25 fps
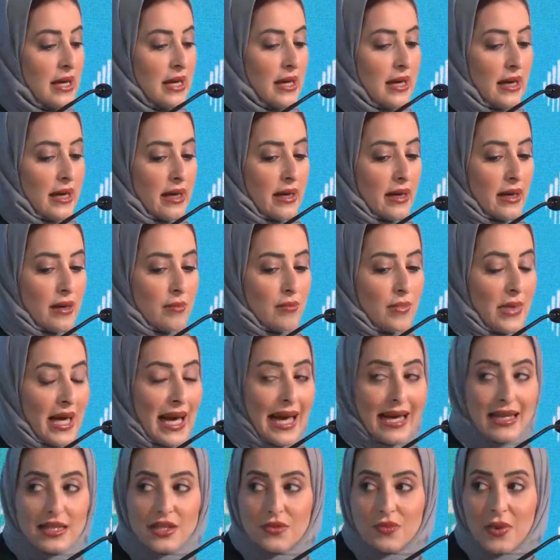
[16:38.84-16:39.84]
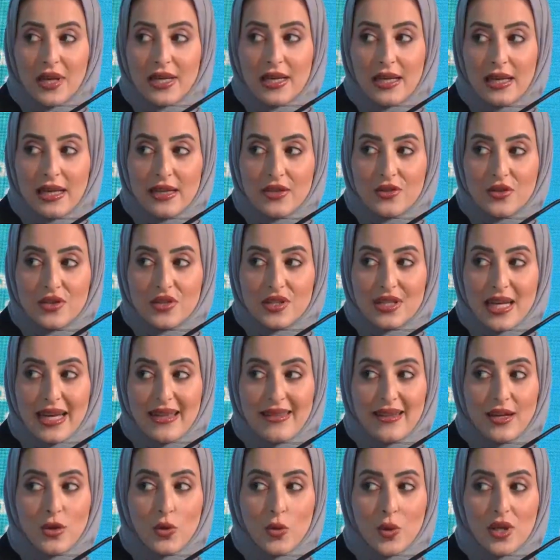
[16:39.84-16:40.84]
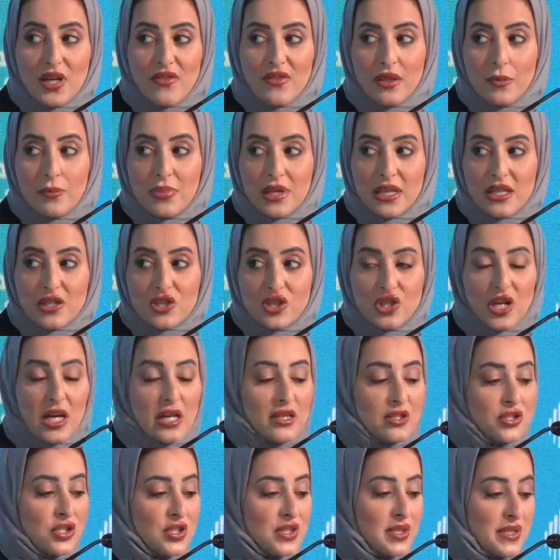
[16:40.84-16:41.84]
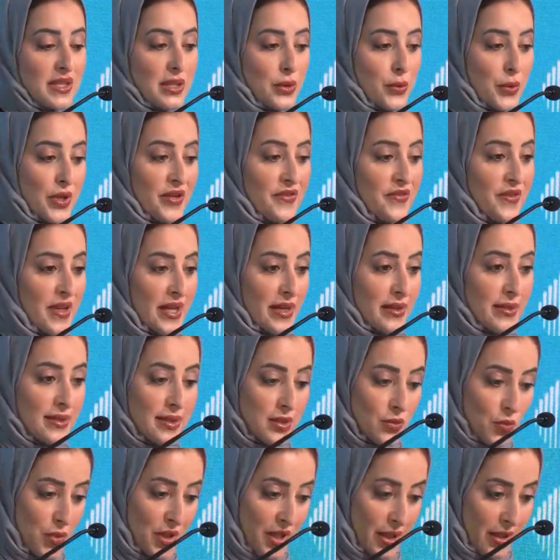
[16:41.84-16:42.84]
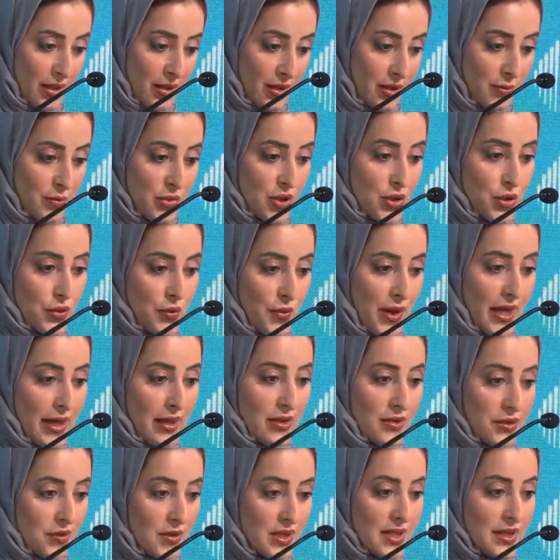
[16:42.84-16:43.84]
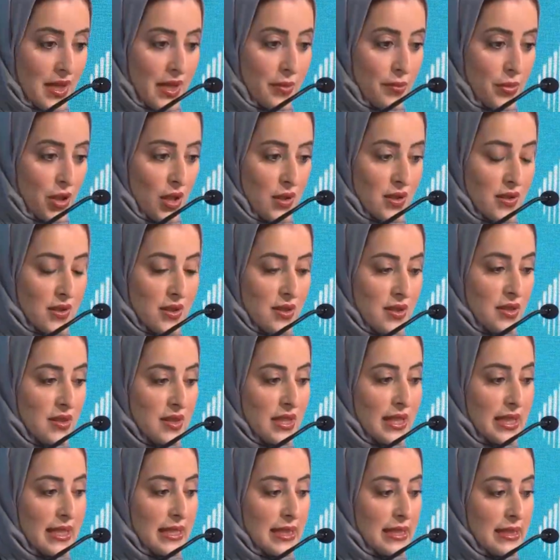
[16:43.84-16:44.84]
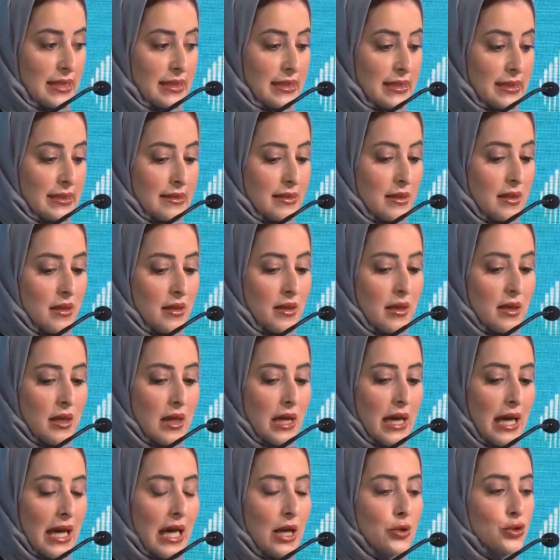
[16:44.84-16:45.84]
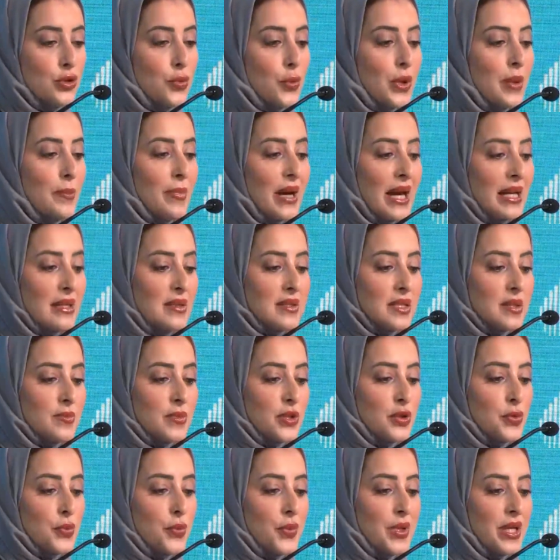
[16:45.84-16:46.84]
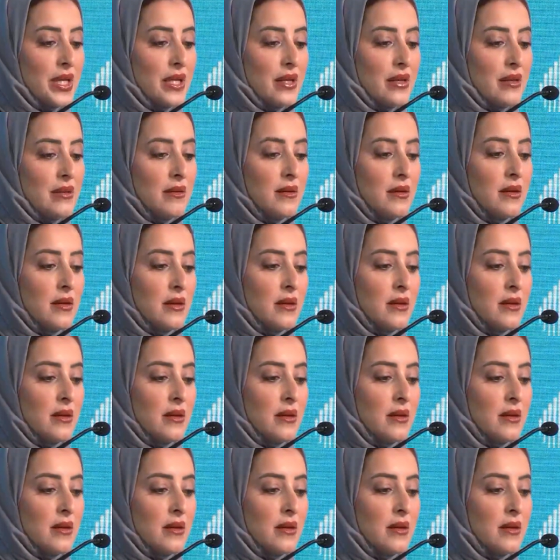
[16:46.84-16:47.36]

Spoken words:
As regulators, I think one of the biggest challenges that we face when it comes to regulatory sandboxes is how do we balance between